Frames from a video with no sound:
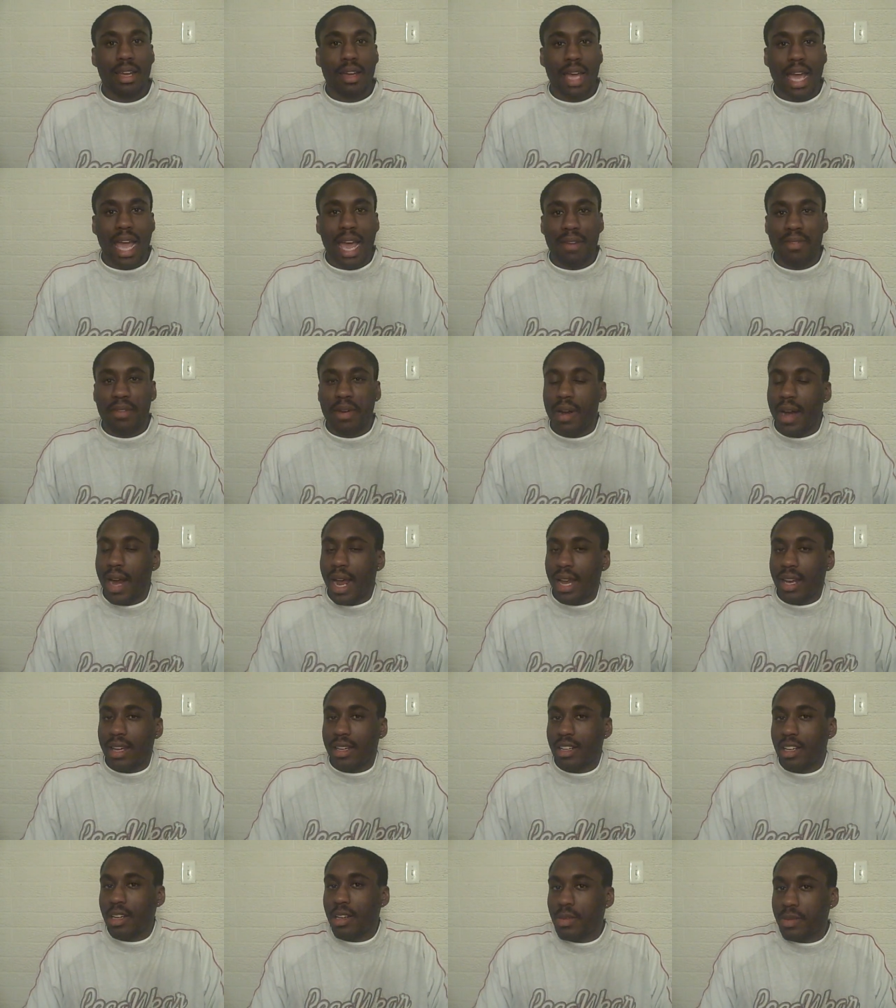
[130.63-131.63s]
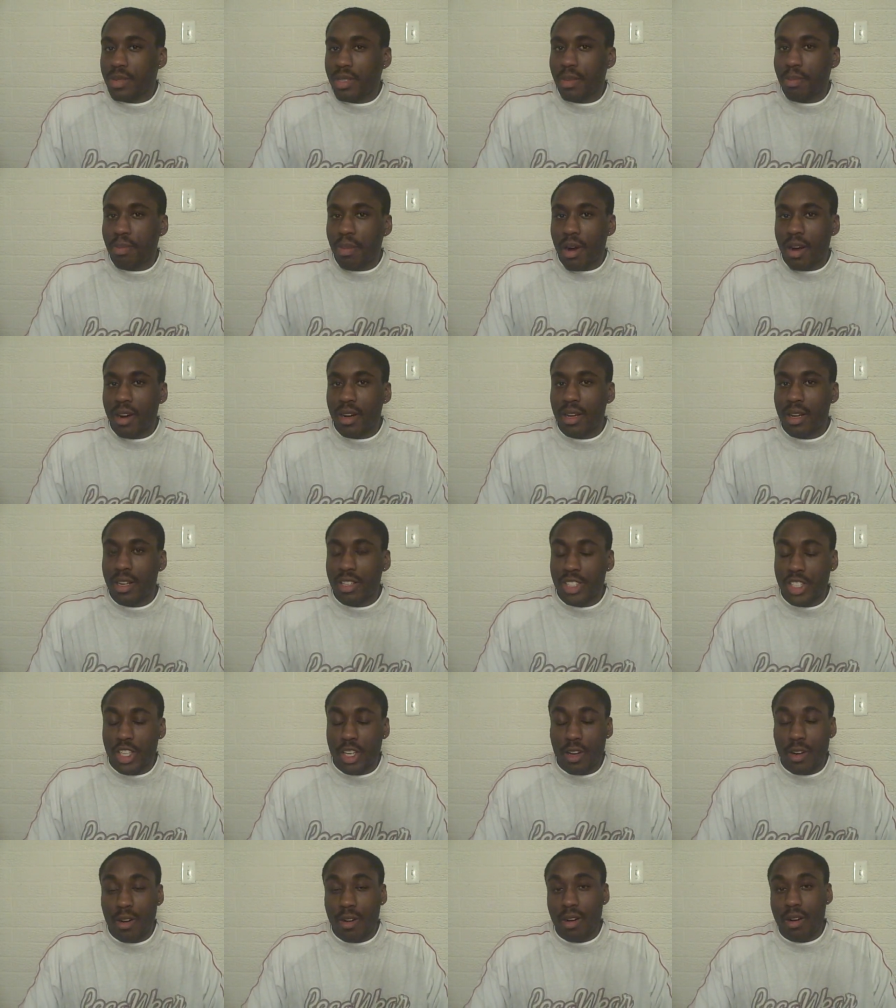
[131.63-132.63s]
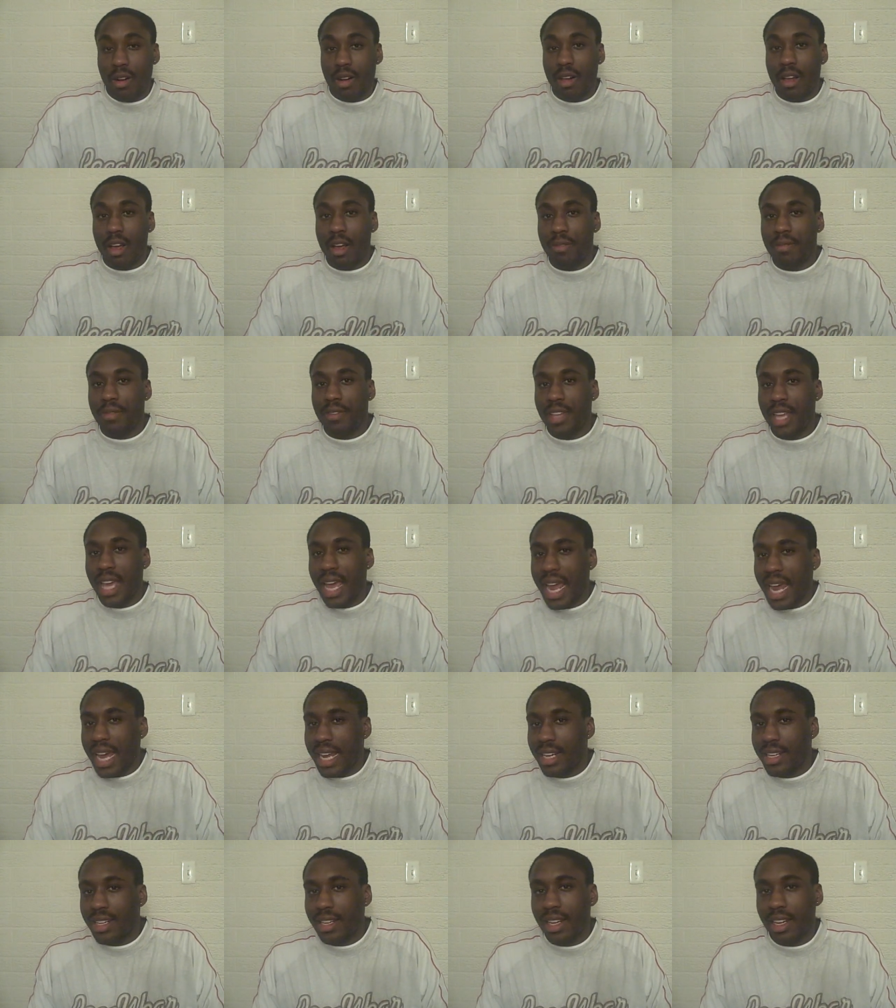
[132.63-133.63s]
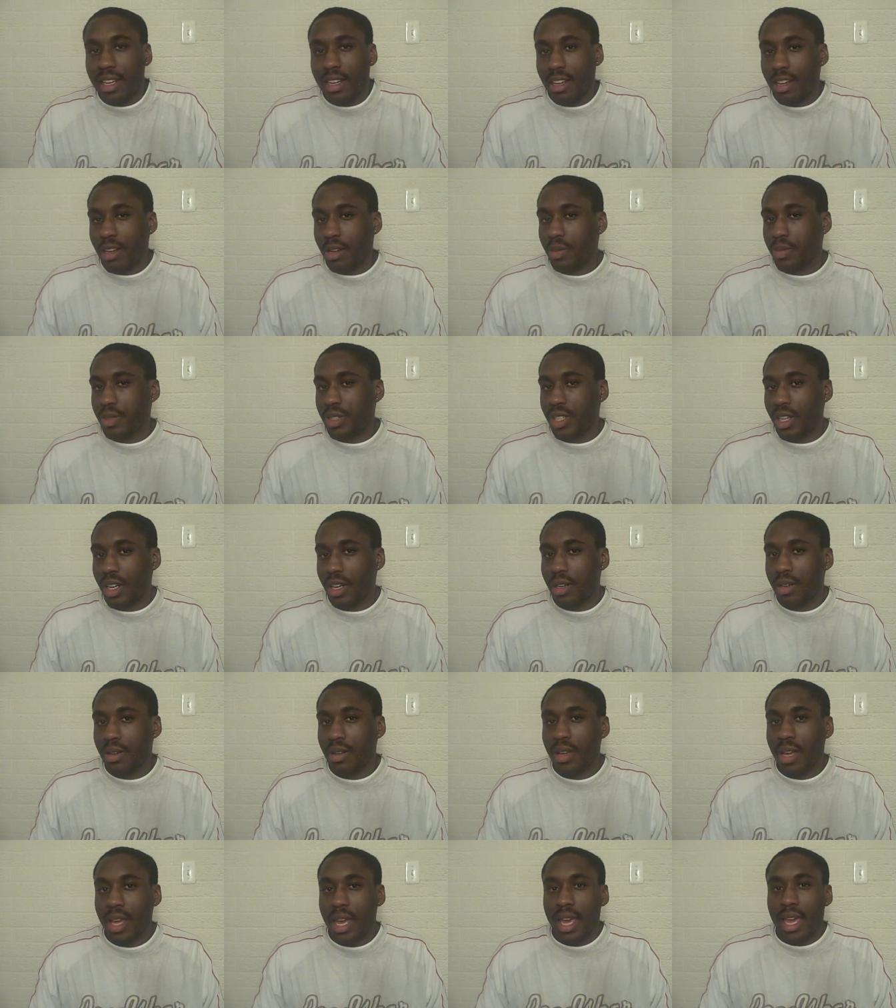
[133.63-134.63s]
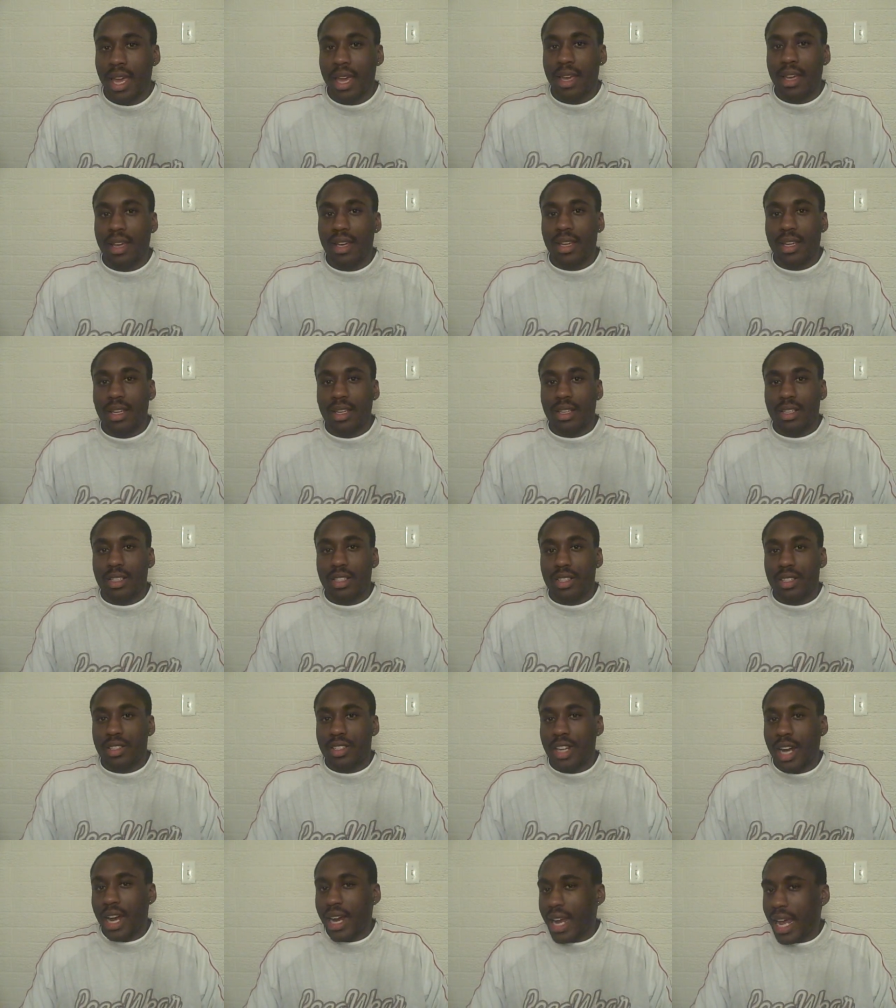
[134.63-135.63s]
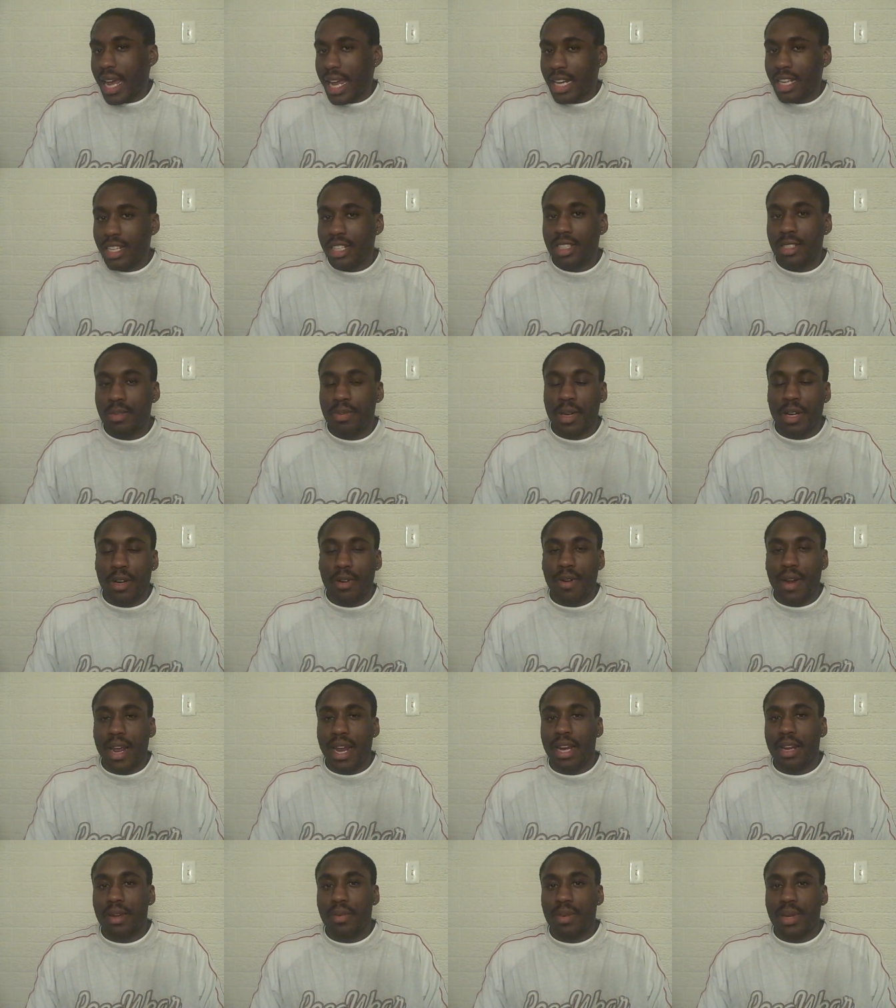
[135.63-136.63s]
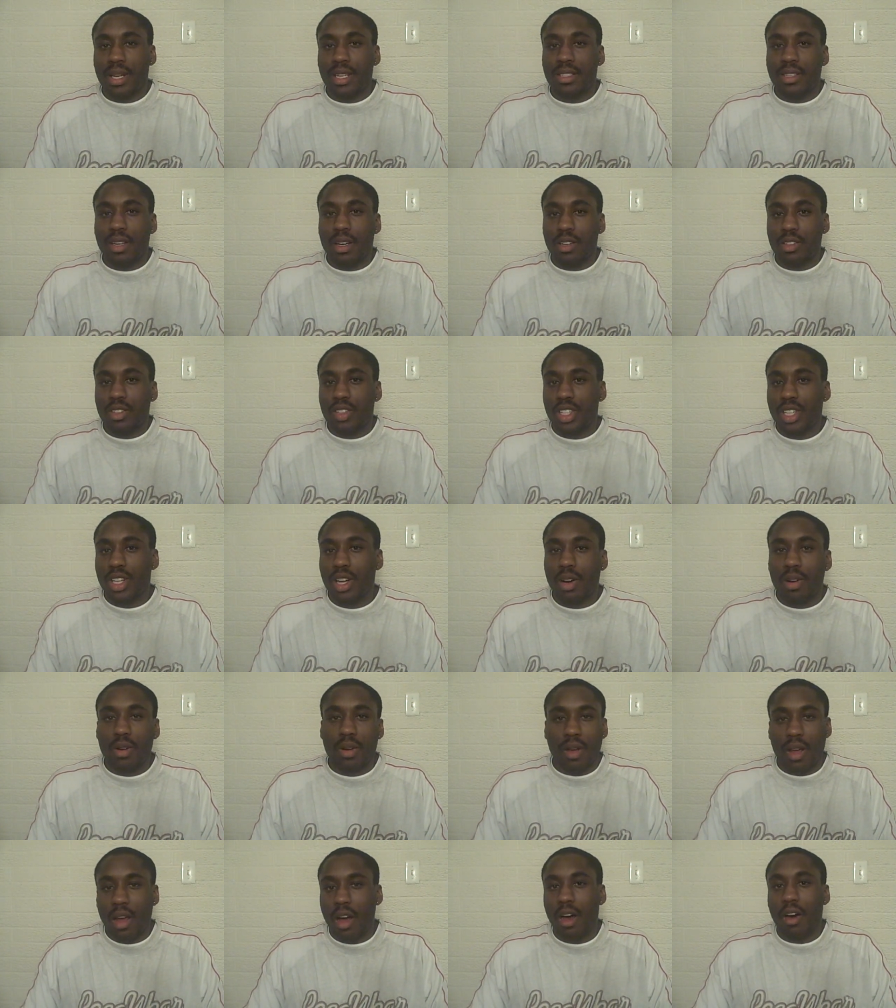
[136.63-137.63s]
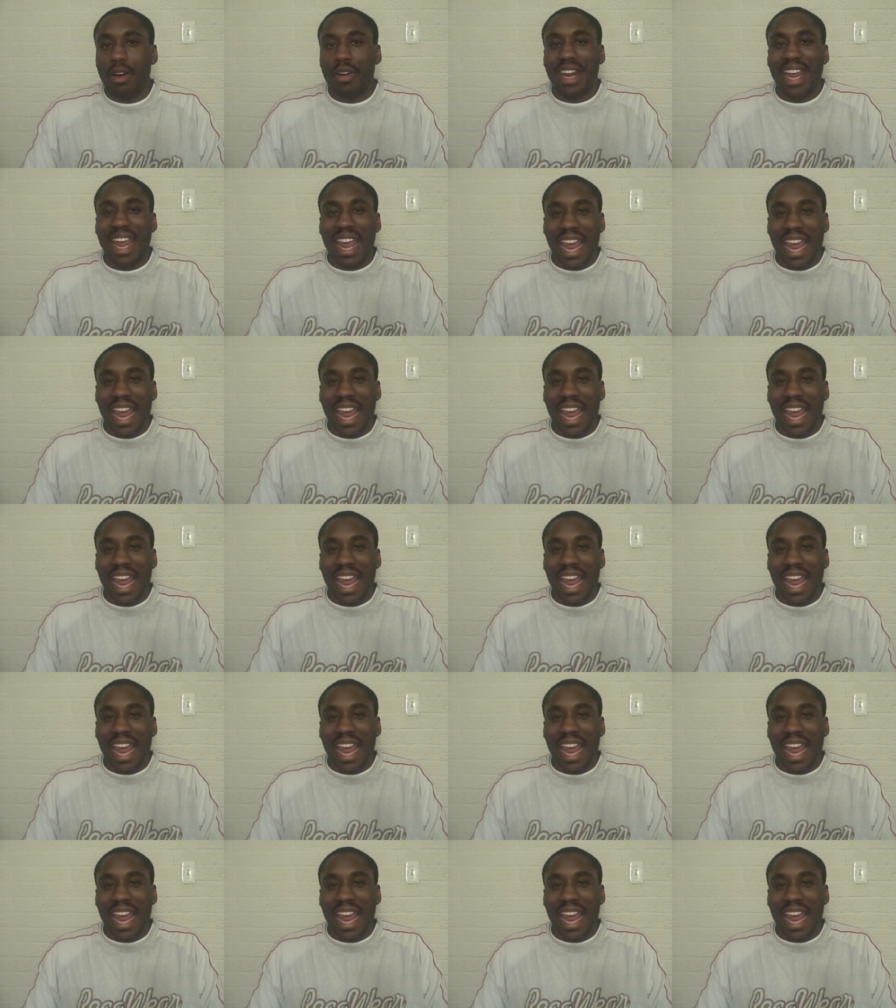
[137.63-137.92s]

After Alan Combs' departure off of the Hannity and Combs show, Sean Hannity's been granted with his own show called